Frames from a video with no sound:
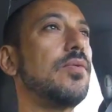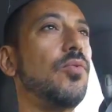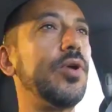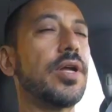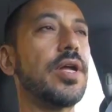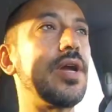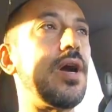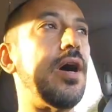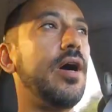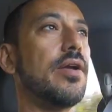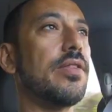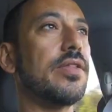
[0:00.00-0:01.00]
working
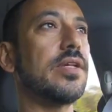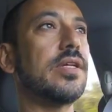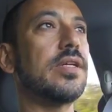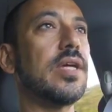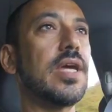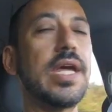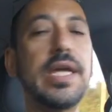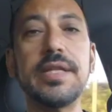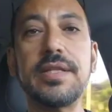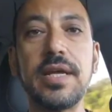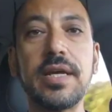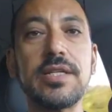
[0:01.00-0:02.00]
on the
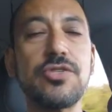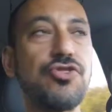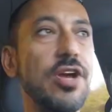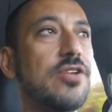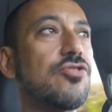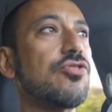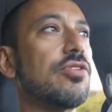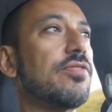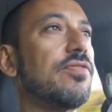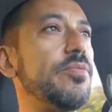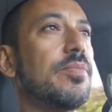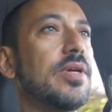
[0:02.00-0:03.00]
heat exchanger
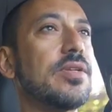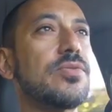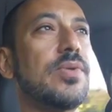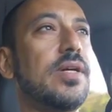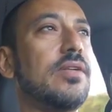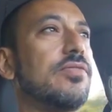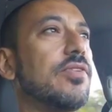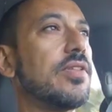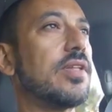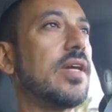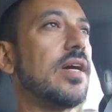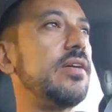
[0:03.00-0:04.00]
for me as well for
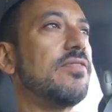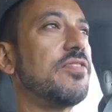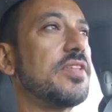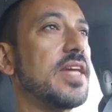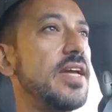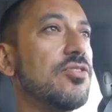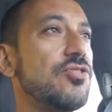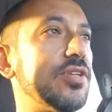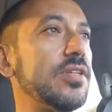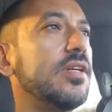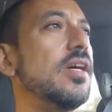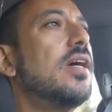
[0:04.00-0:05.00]
the
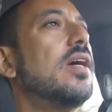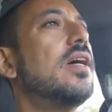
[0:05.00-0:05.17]
engine.